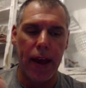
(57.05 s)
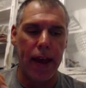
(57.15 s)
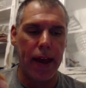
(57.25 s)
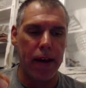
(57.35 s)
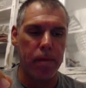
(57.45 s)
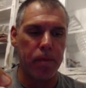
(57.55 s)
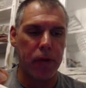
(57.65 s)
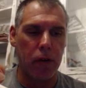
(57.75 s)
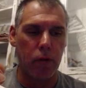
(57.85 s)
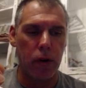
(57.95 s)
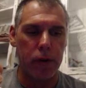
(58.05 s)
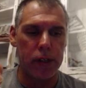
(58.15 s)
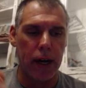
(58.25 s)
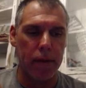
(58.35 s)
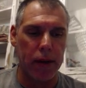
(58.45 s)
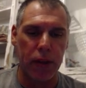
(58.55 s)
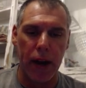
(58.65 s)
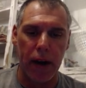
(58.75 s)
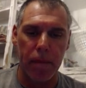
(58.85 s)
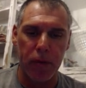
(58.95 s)
And what are we talking about
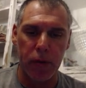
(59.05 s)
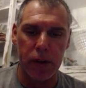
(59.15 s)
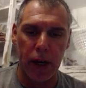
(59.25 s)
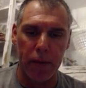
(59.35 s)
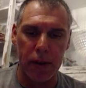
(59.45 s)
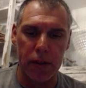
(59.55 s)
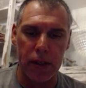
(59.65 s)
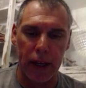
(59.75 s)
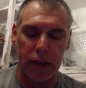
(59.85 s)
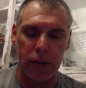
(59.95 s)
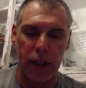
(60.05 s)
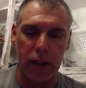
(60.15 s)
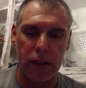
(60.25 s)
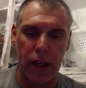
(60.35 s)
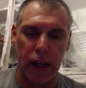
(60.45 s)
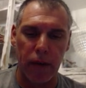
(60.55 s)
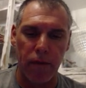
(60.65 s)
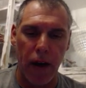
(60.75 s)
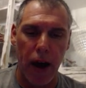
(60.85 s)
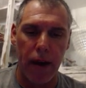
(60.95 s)
there? We're talking about -6,
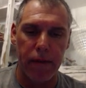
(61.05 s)
-5,